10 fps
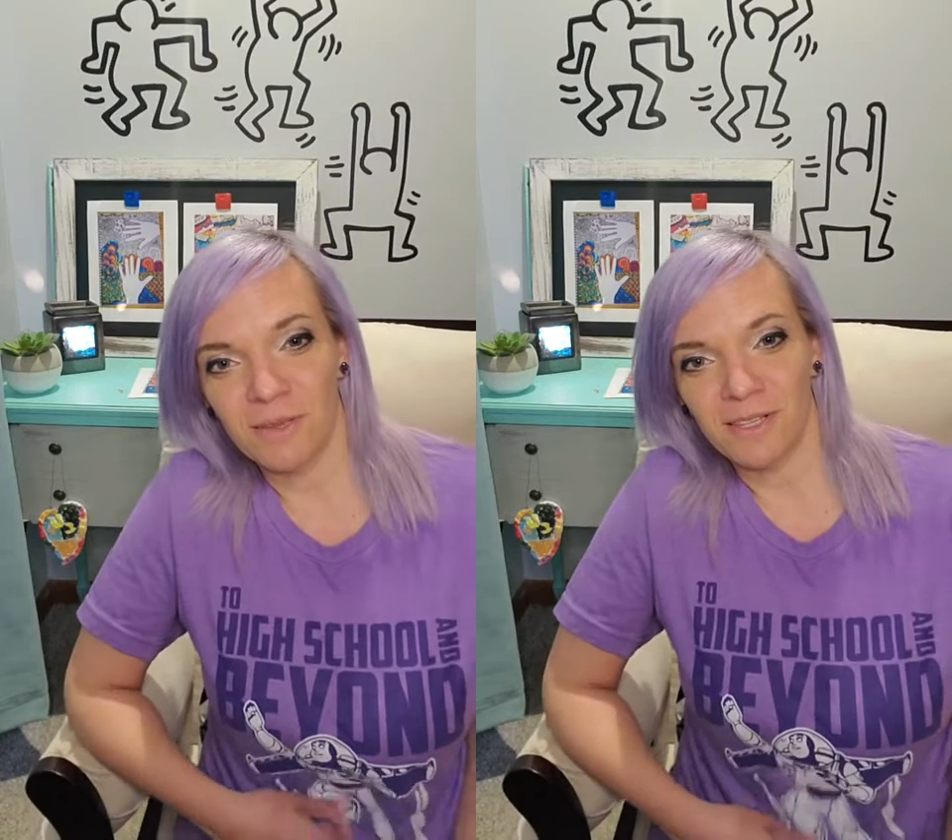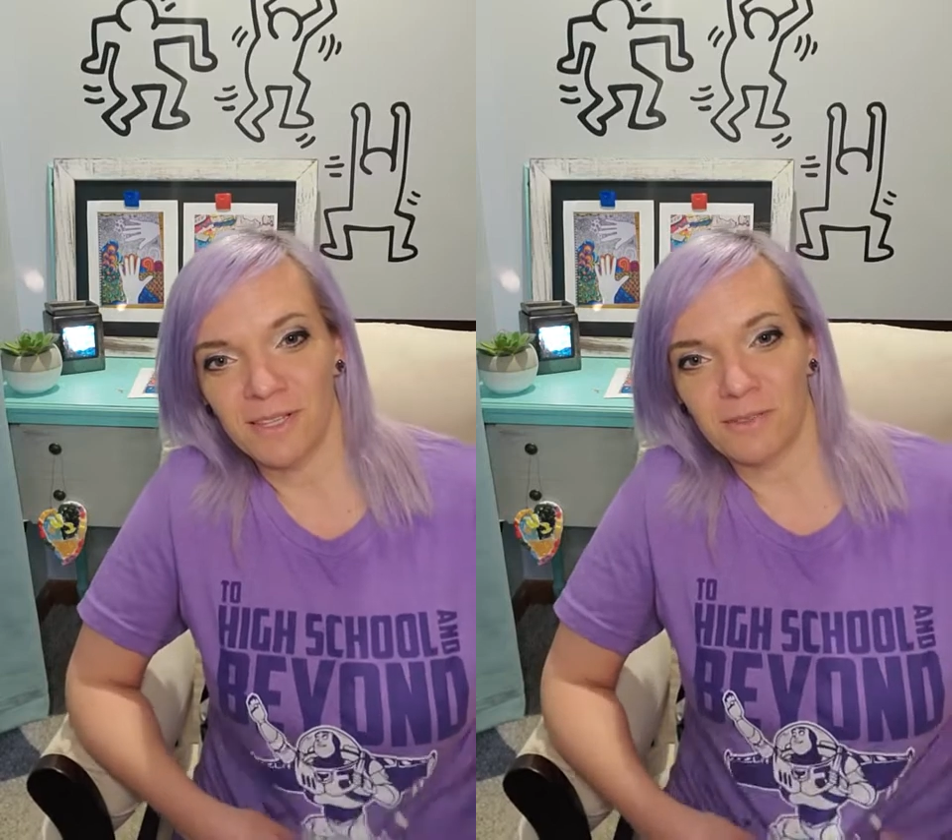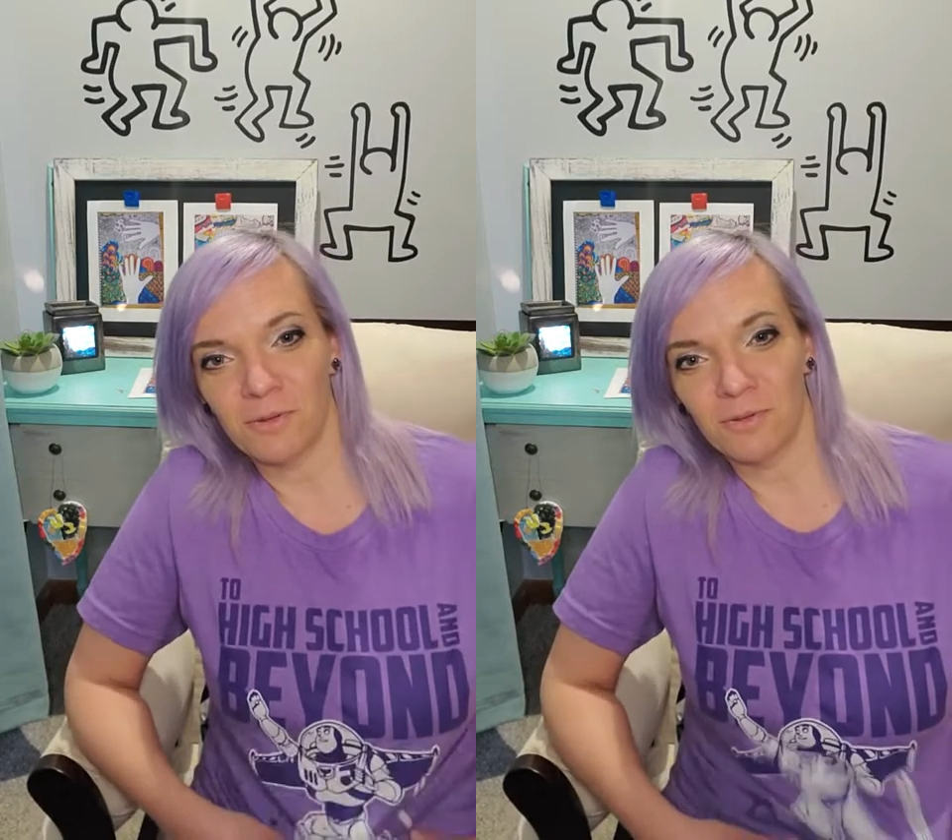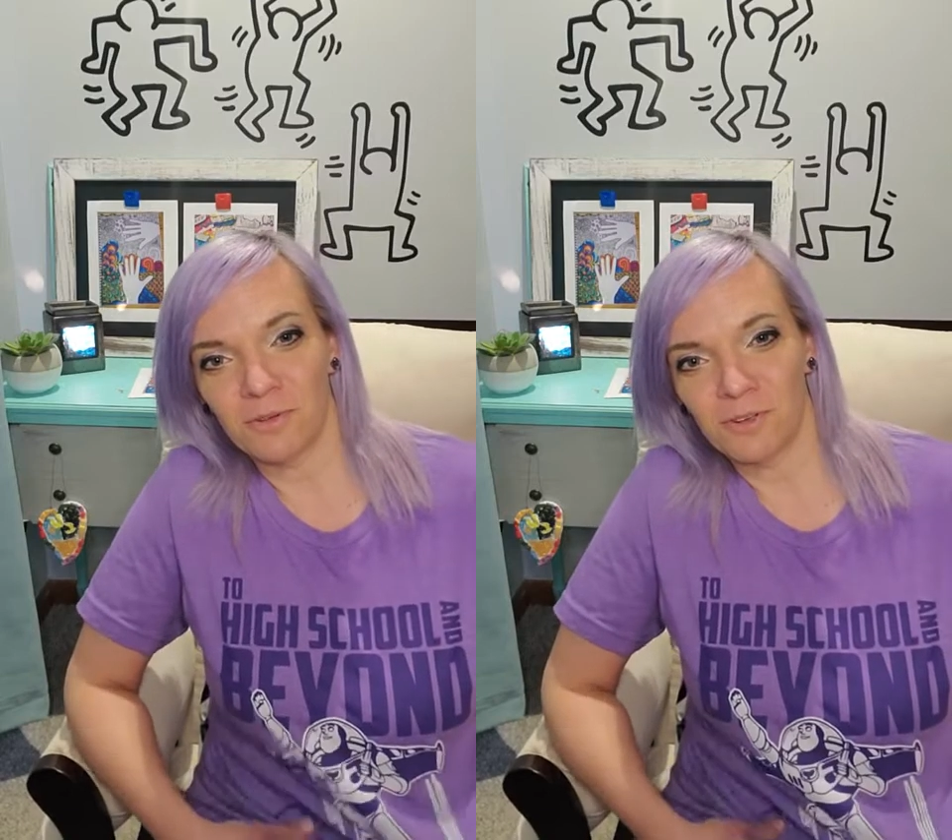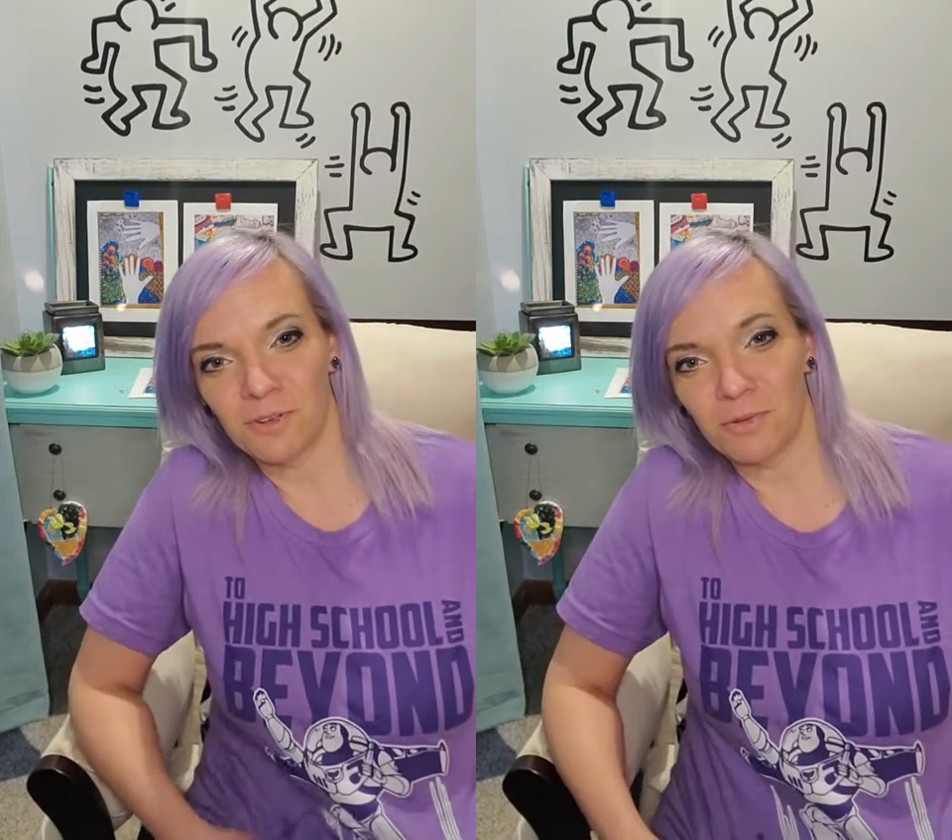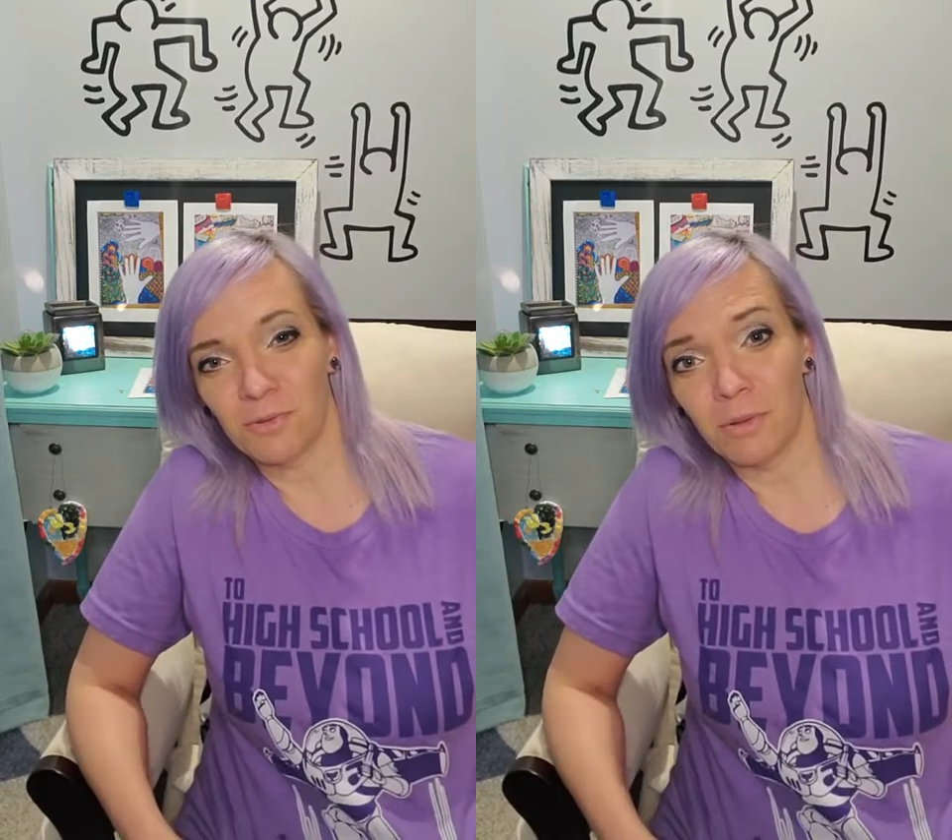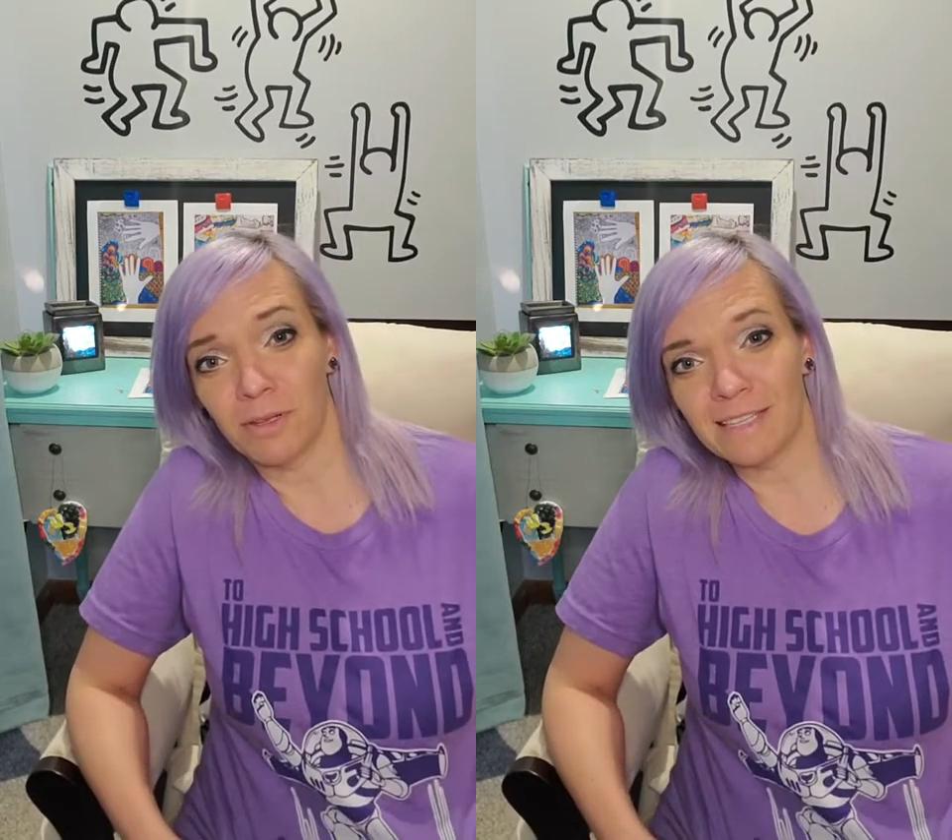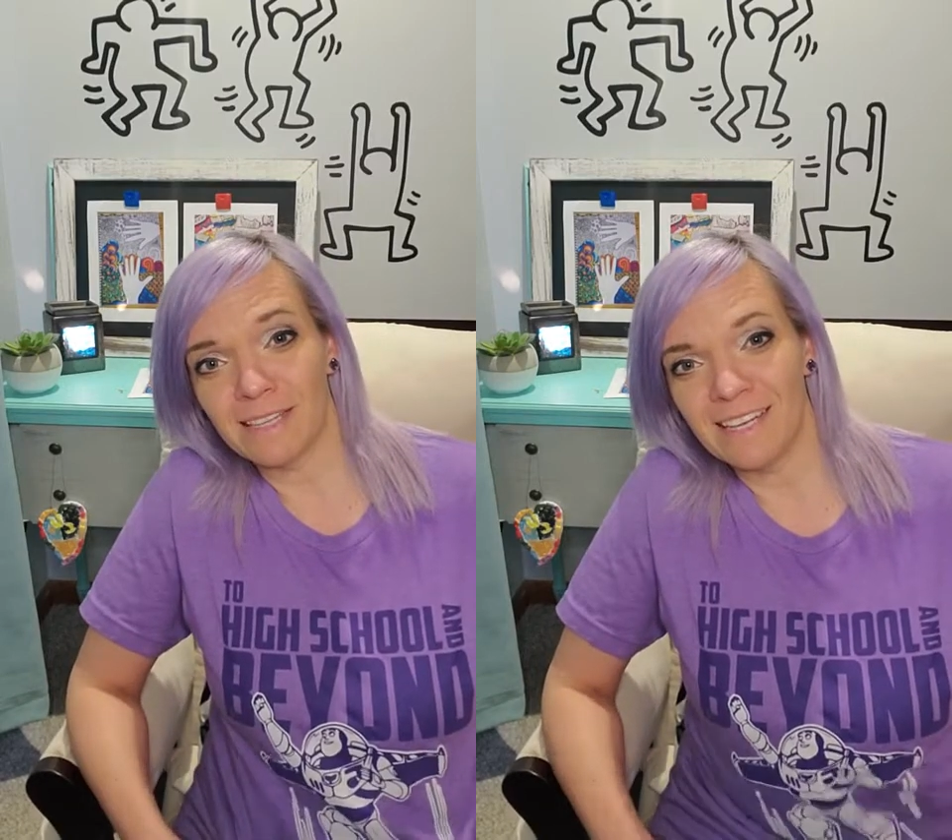cool shirts with Buzz
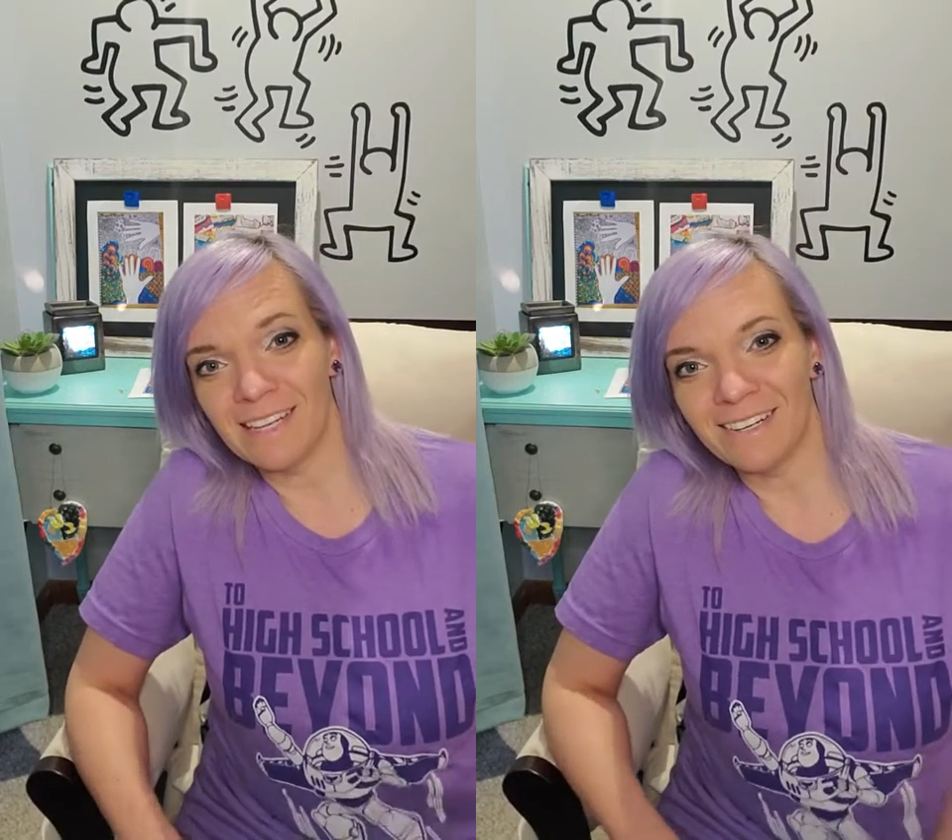Lightyear